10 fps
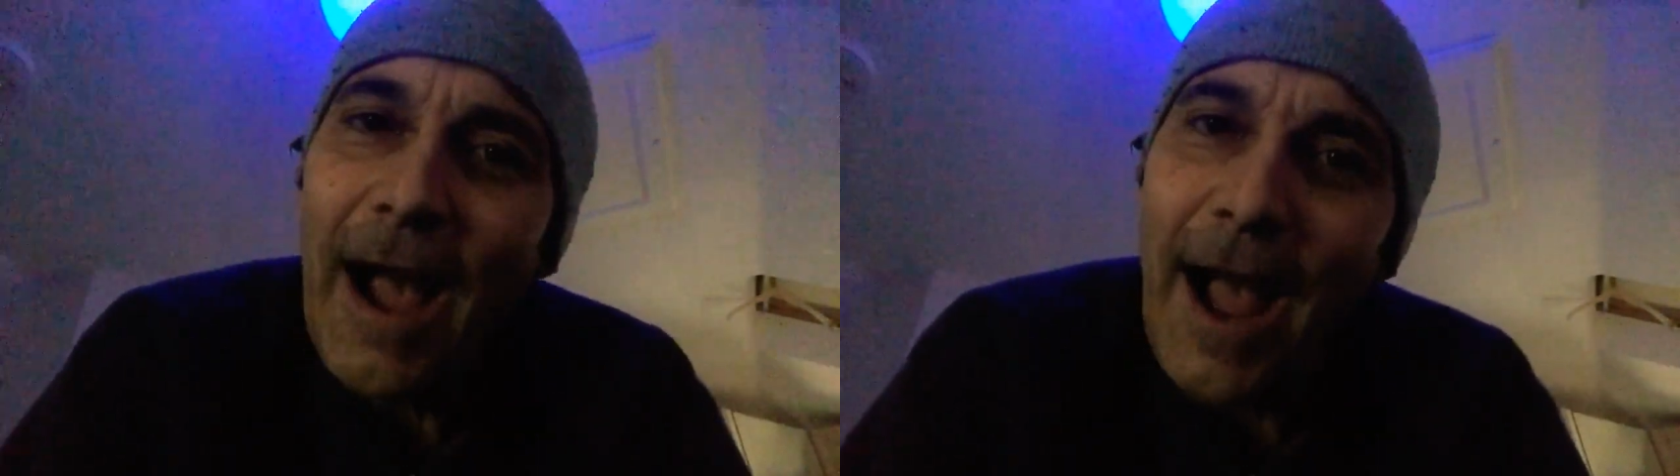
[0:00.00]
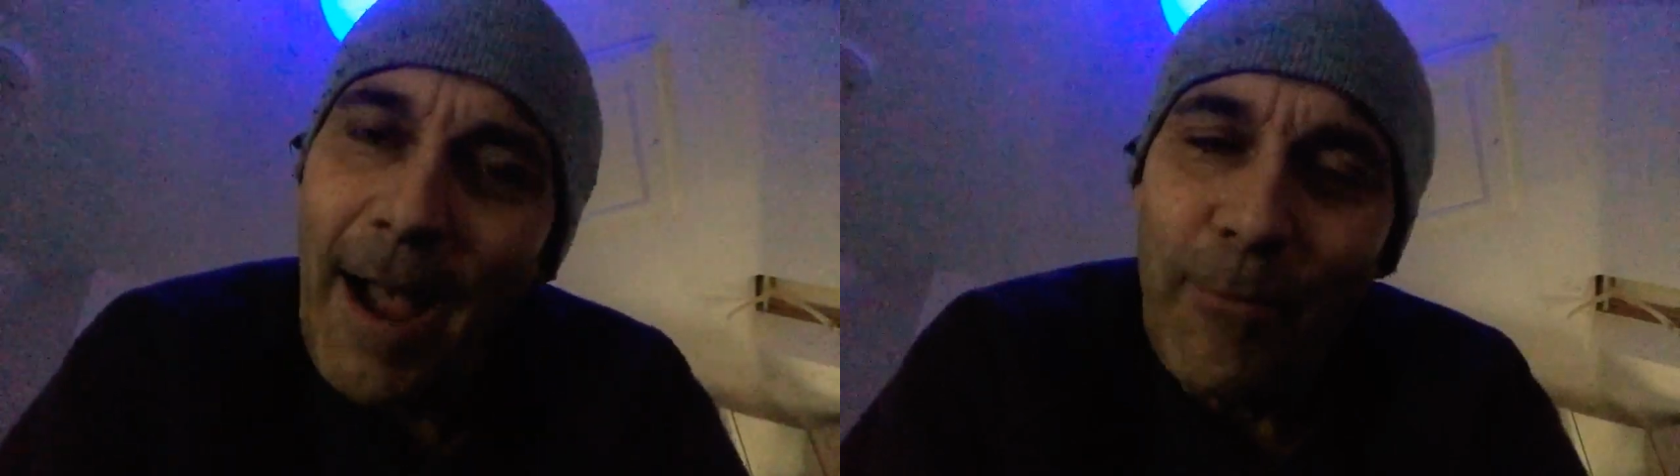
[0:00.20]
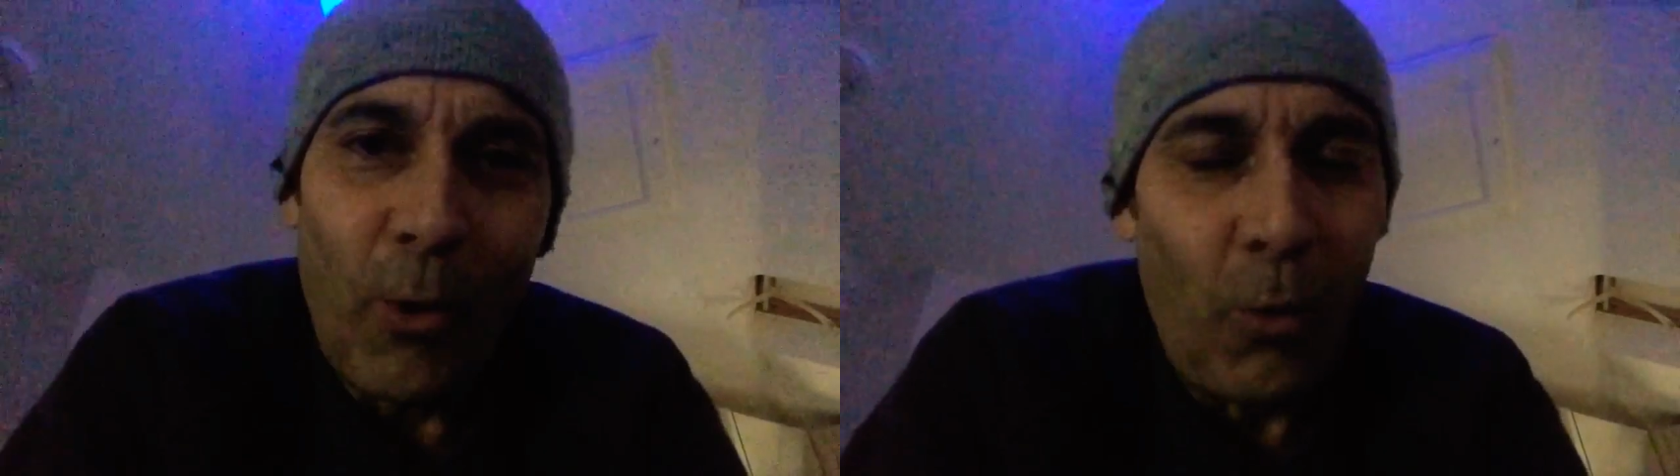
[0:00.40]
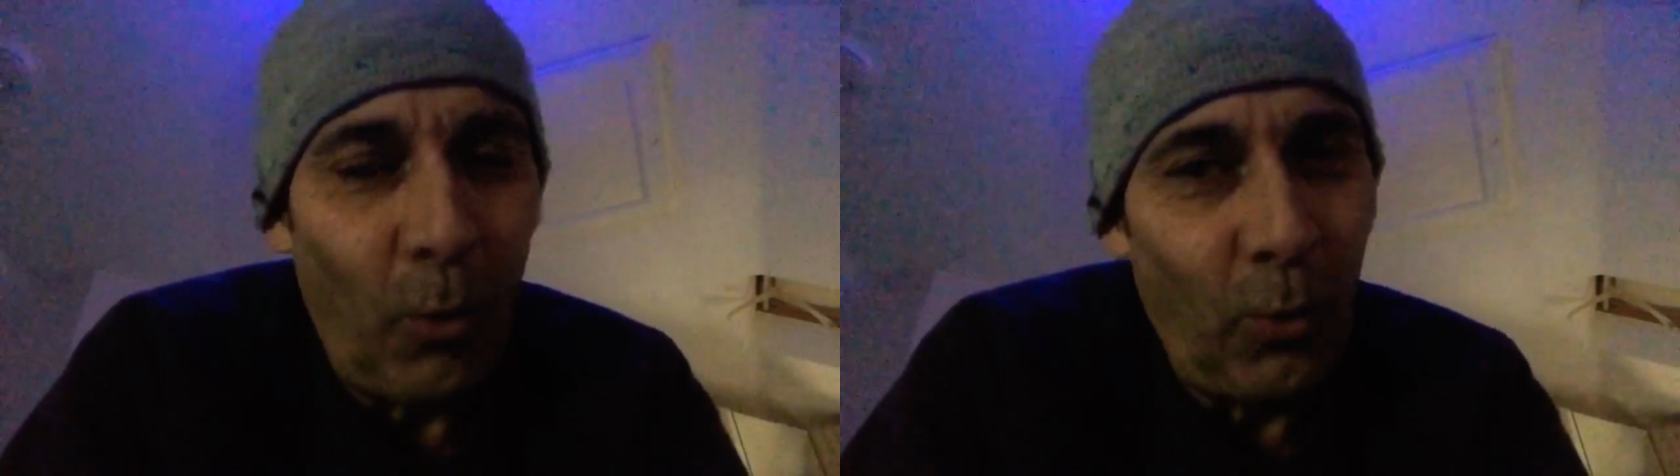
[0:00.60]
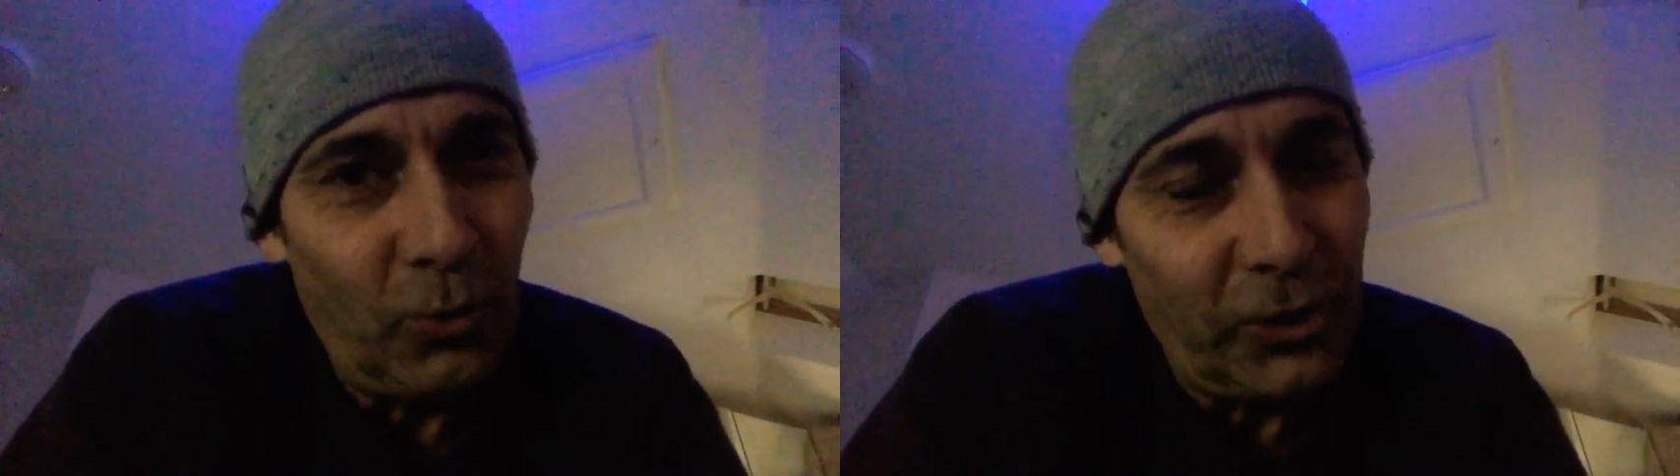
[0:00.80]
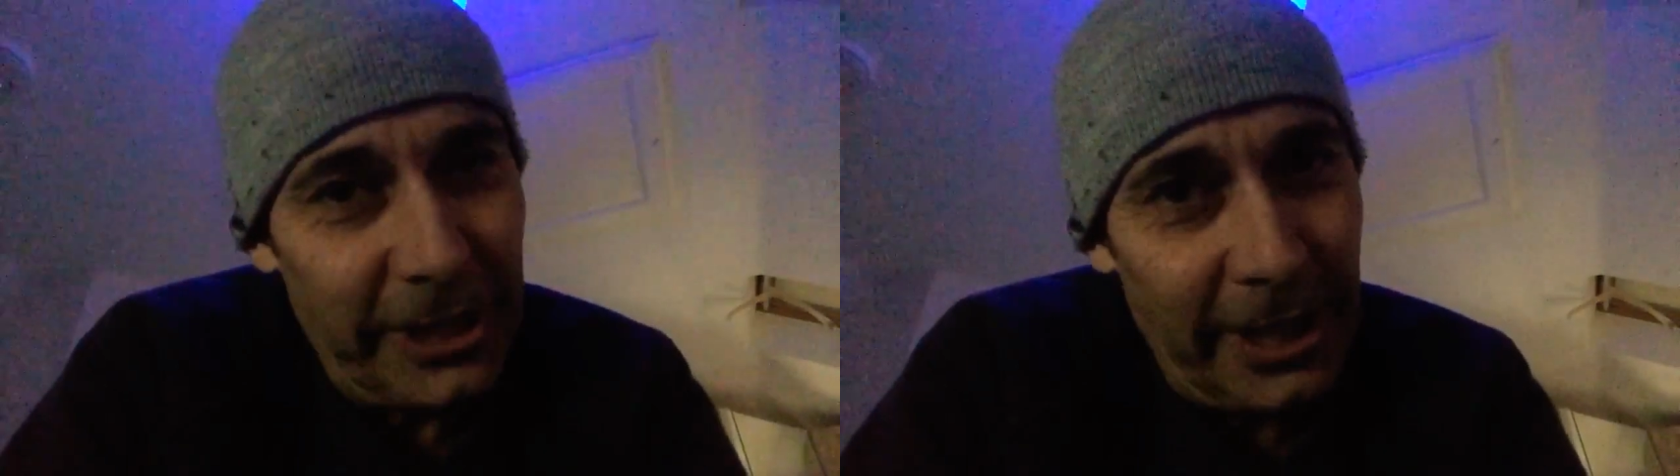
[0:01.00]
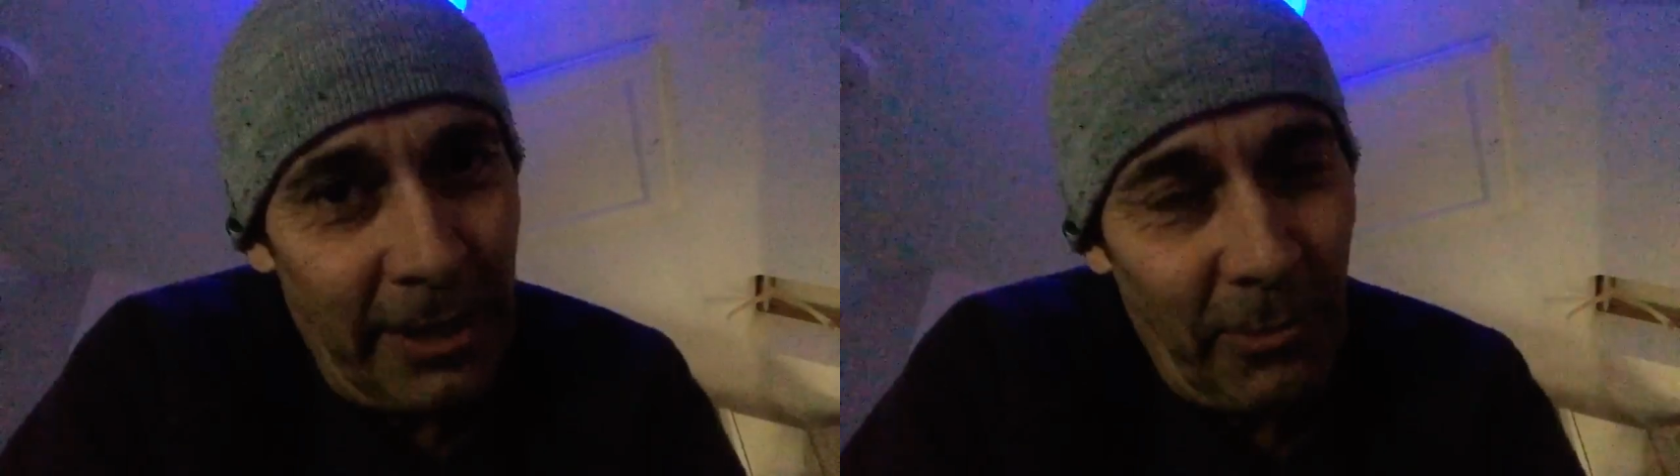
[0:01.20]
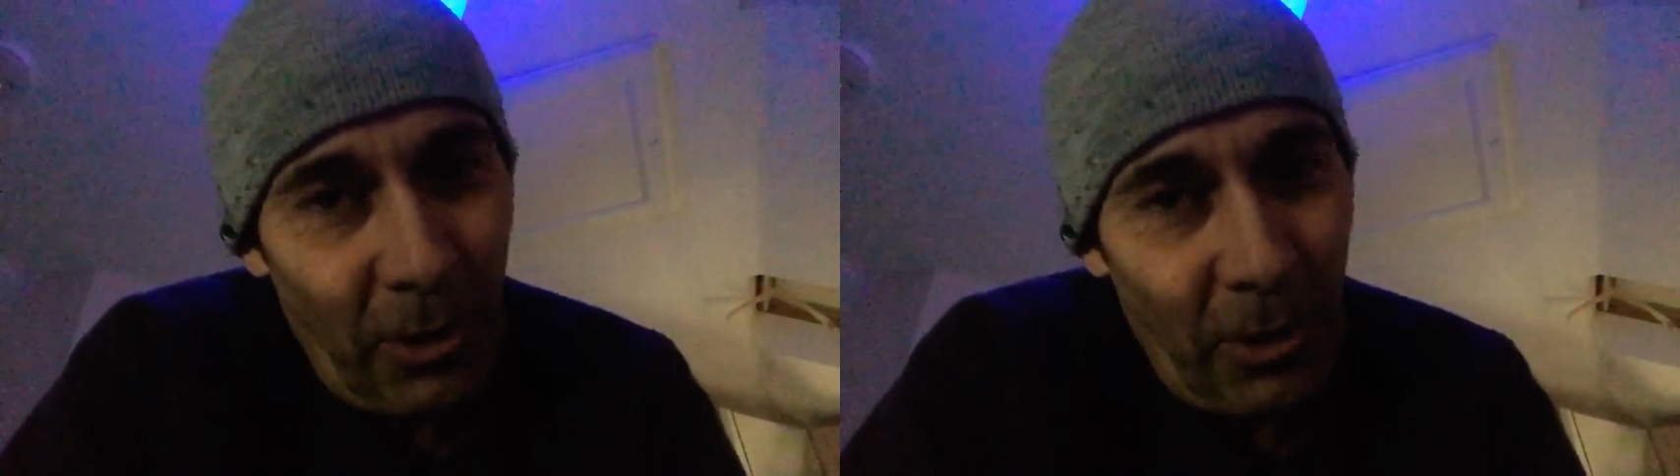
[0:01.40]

I'm going to sing,